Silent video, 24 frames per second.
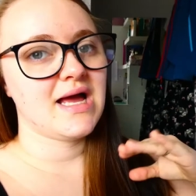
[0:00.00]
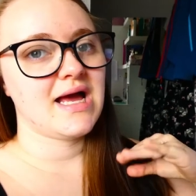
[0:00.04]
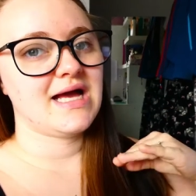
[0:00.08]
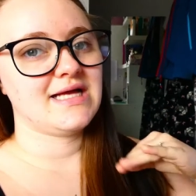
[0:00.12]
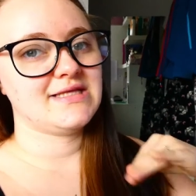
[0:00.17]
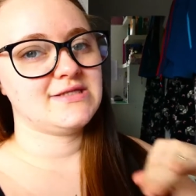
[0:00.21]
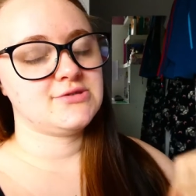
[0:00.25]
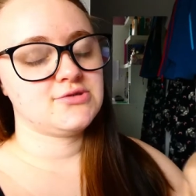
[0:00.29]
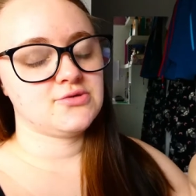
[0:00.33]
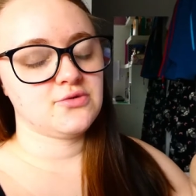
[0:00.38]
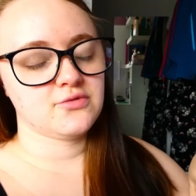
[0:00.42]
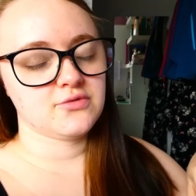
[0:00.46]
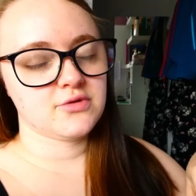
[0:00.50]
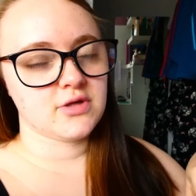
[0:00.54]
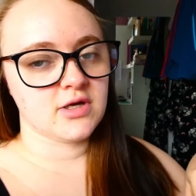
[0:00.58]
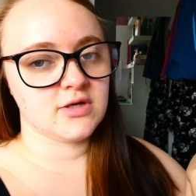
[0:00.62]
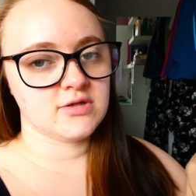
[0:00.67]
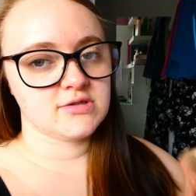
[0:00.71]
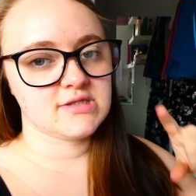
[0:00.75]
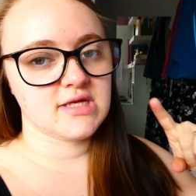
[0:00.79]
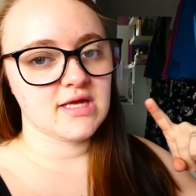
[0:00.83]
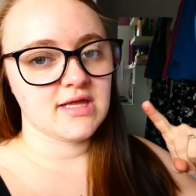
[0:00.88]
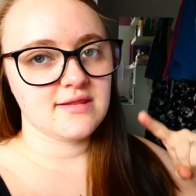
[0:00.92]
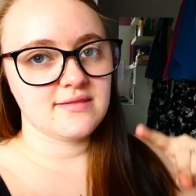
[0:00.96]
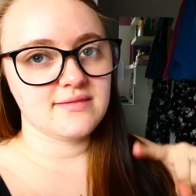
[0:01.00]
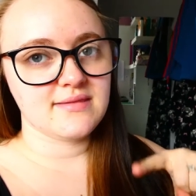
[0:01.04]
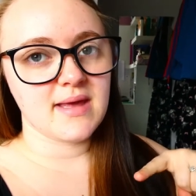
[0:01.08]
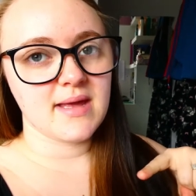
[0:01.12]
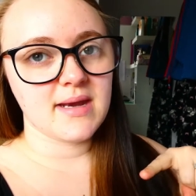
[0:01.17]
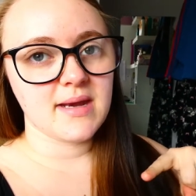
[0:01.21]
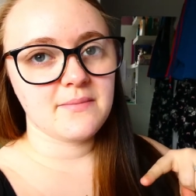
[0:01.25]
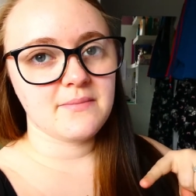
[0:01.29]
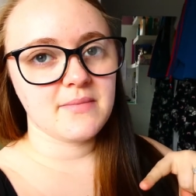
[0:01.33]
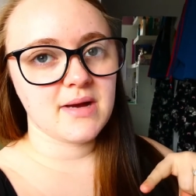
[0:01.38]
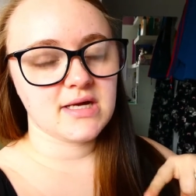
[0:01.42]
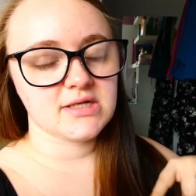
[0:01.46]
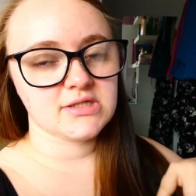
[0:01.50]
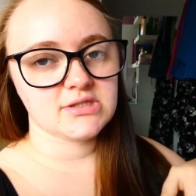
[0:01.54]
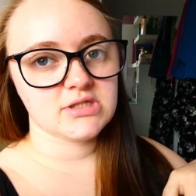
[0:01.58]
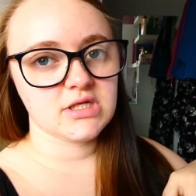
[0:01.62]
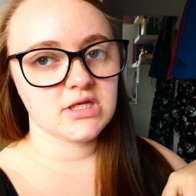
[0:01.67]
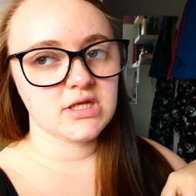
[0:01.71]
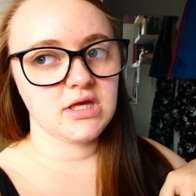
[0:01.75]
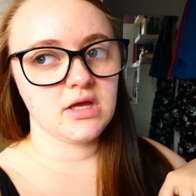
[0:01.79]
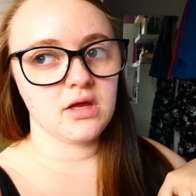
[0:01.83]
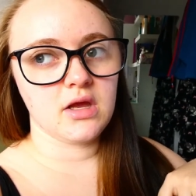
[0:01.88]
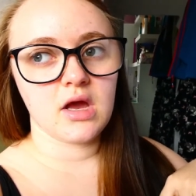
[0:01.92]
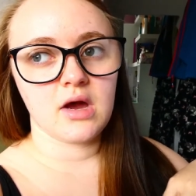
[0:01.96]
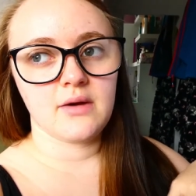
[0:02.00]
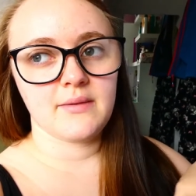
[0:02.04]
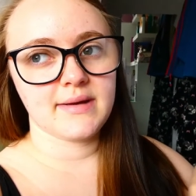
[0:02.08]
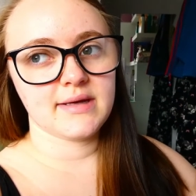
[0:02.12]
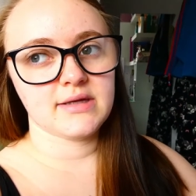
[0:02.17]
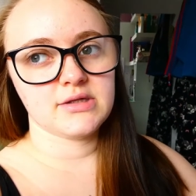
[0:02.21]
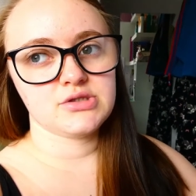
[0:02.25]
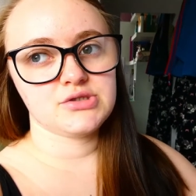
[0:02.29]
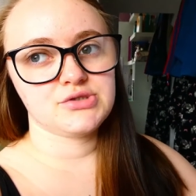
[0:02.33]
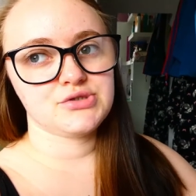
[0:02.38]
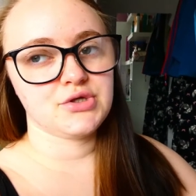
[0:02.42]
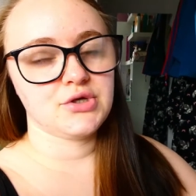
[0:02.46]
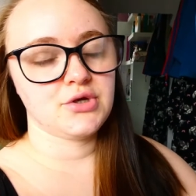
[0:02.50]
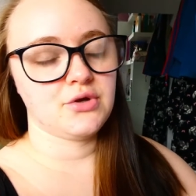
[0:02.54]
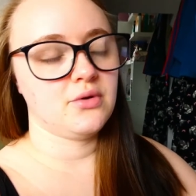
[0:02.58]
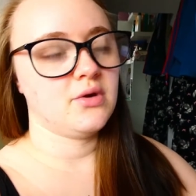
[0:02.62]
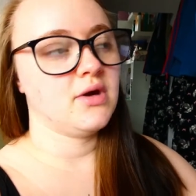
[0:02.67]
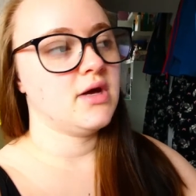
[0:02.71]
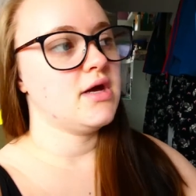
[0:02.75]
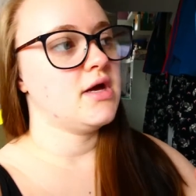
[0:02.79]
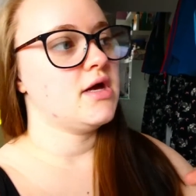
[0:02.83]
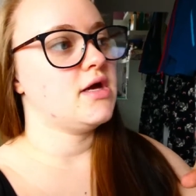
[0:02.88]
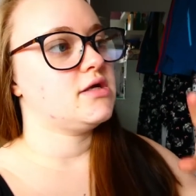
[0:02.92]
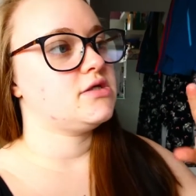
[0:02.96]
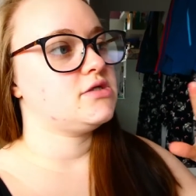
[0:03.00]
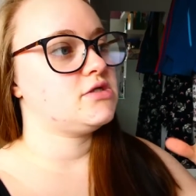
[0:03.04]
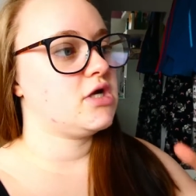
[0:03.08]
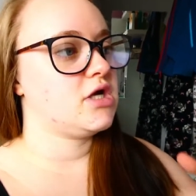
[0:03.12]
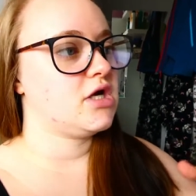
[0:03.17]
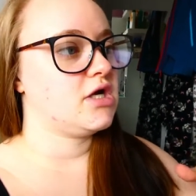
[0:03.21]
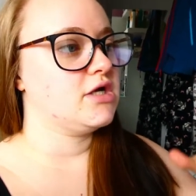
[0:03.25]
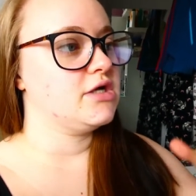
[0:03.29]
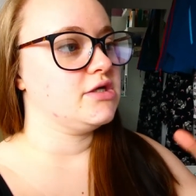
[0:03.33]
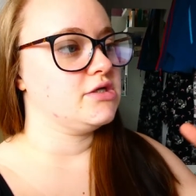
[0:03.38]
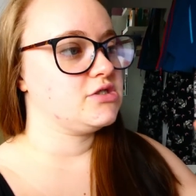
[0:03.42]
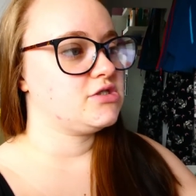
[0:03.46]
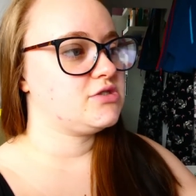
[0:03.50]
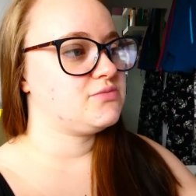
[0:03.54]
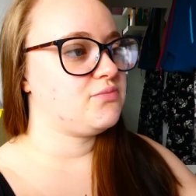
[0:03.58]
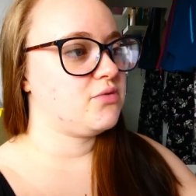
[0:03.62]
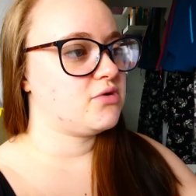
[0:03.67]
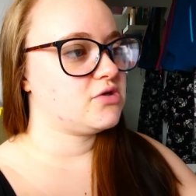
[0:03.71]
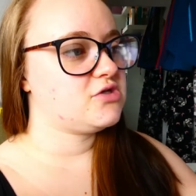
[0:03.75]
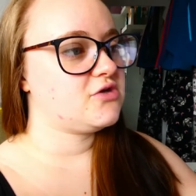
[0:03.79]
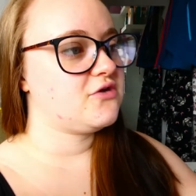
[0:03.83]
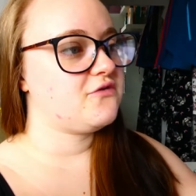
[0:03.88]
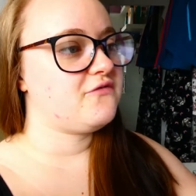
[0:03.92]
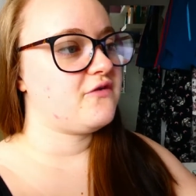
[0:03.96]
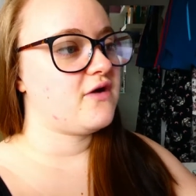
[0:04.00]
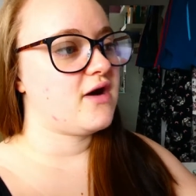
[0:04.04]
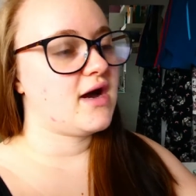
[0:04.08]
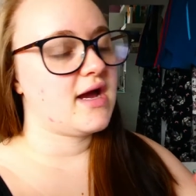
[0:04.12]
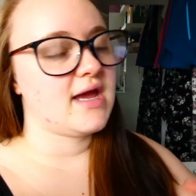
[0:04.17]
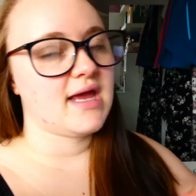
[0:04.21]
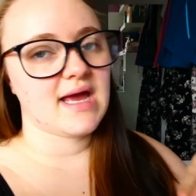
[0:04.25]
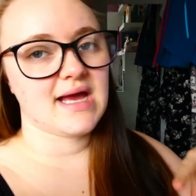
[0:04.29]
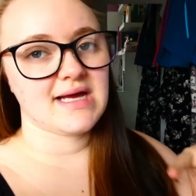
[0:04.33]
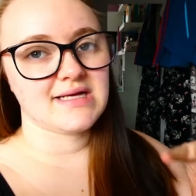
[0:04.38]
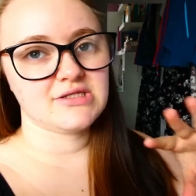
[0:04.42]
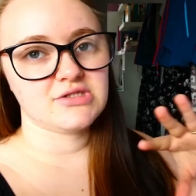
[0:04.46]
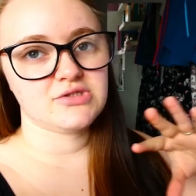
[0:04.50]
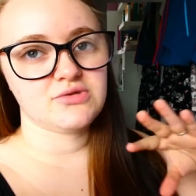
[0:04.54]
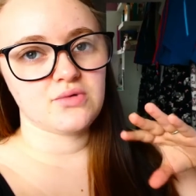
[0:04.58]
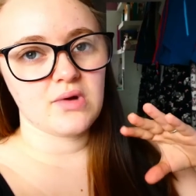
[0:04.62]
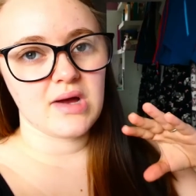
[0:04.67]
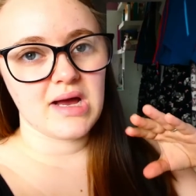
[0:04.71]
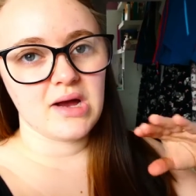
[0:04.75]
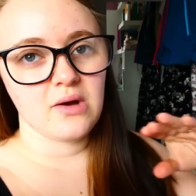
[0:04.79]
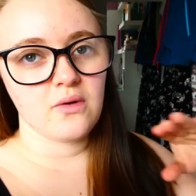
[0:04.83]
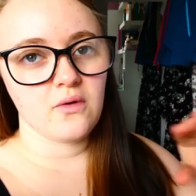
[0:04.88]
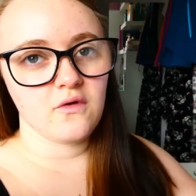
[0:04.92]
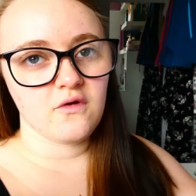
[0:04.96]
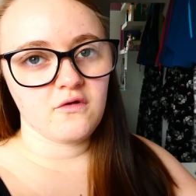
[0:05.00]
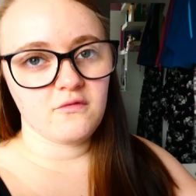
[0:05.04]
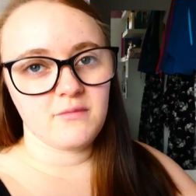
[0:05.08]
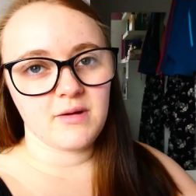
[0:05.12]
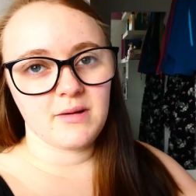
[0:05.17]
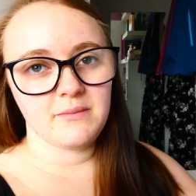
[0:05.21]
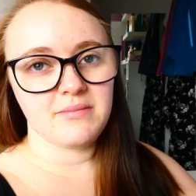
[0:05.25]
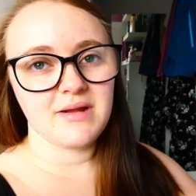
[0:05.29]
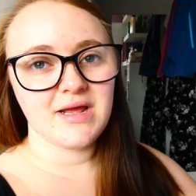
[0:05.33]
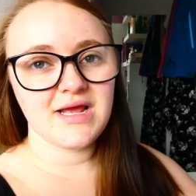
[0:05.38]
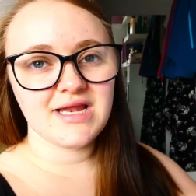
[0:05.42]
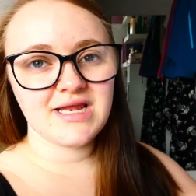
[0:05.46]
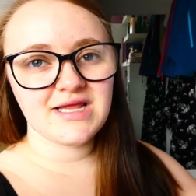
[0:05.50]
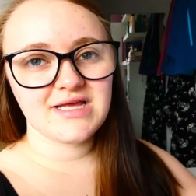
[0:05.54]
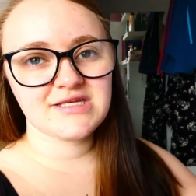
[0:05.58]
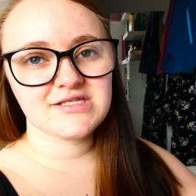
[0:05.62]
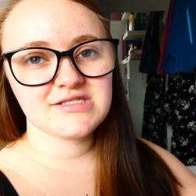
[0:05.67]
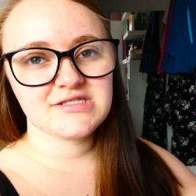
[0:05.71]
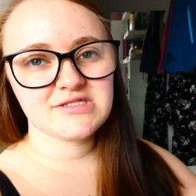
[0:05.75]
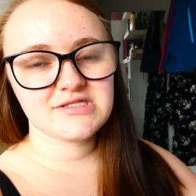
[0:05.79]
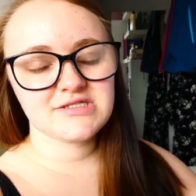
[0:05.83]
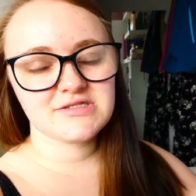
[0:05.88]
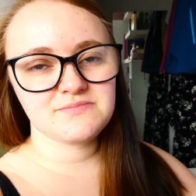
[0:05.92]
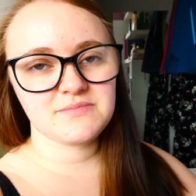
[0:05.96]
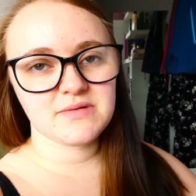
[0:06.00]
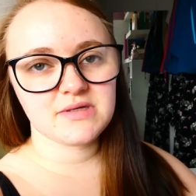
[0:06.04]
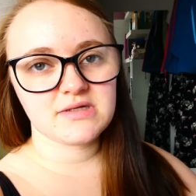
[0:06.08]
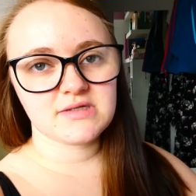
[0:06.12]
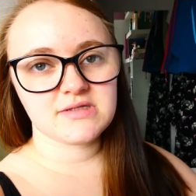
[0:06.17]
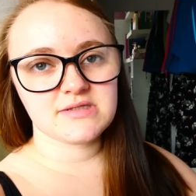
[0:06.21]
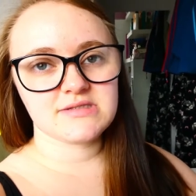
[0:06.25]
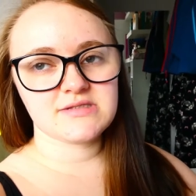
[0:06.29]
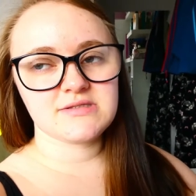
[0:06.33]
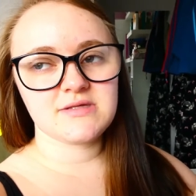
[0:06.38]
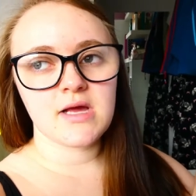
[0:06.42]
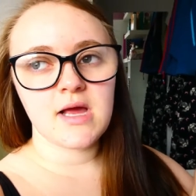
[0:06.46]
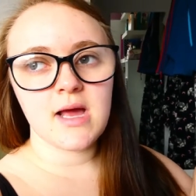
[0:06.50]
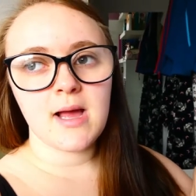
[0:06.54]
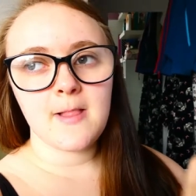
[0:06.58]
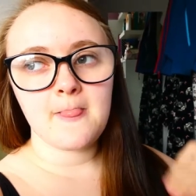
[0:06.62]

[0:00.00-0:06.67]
and sort those and then I'm actually going to turn to Spotify and sort out all of my playlists because